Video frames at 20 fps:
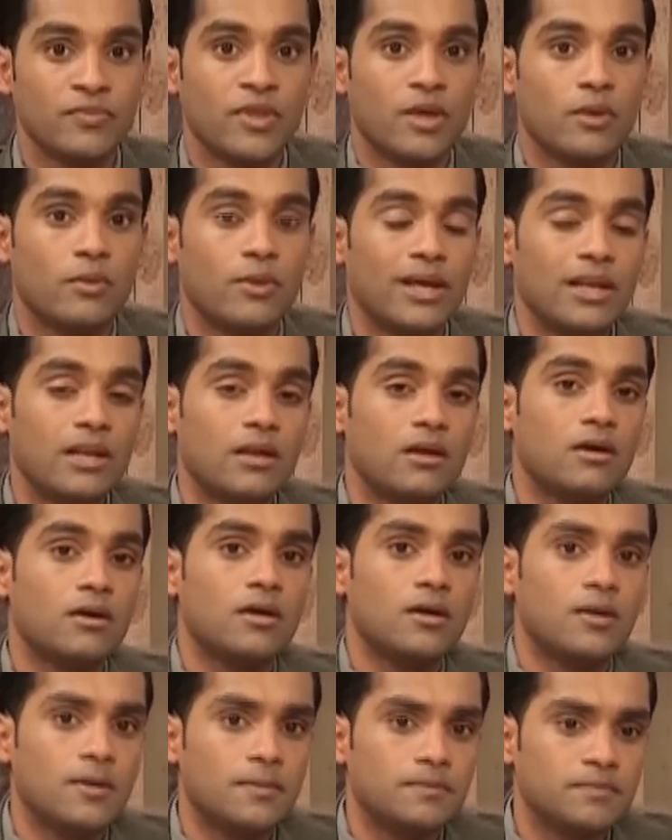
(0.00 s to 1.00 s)

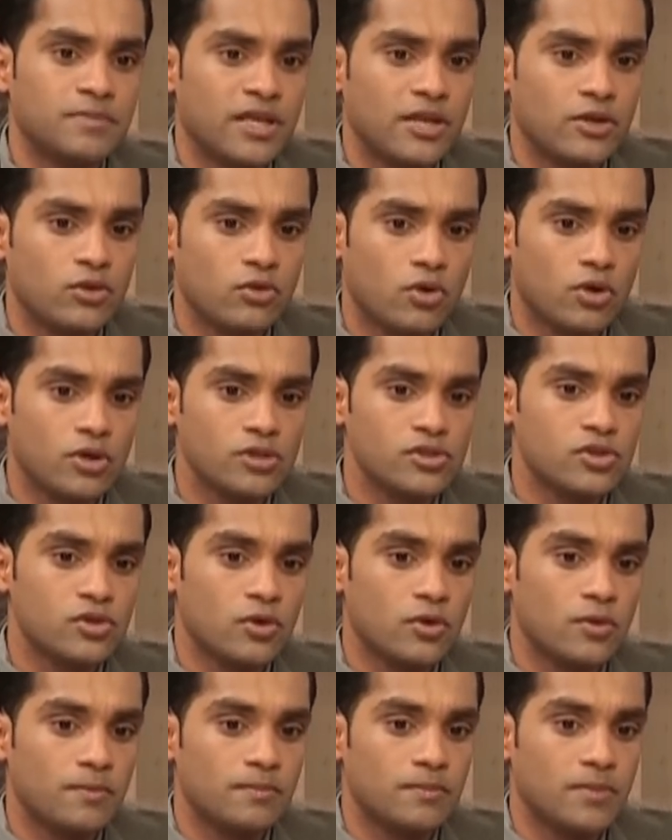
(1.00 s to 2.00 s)
Well, can you
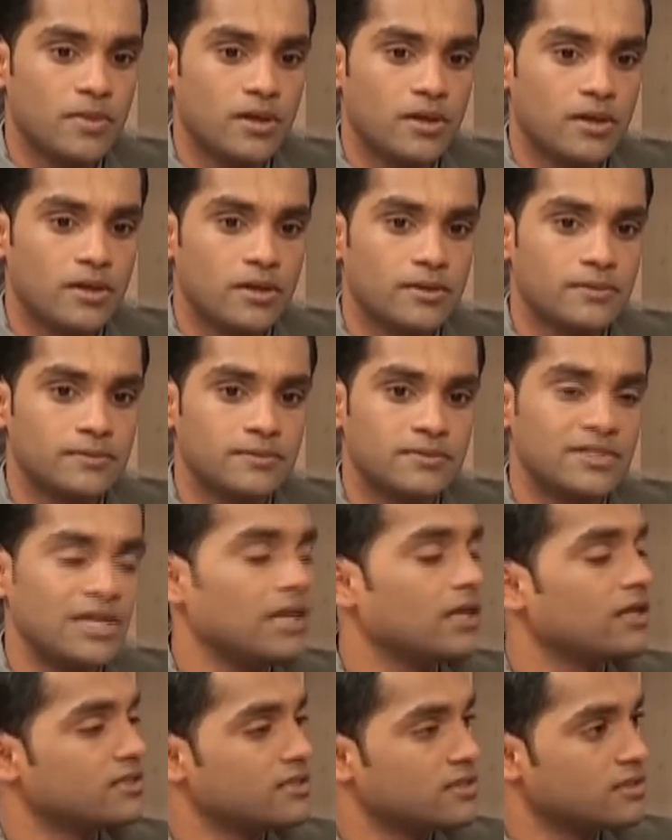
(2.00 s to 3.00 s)
also tell
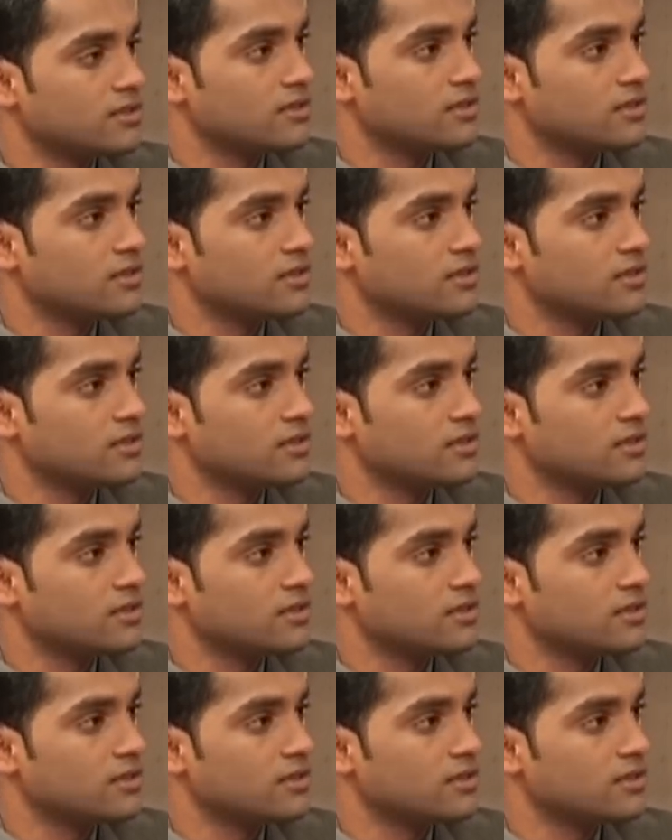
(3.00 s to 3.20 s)
us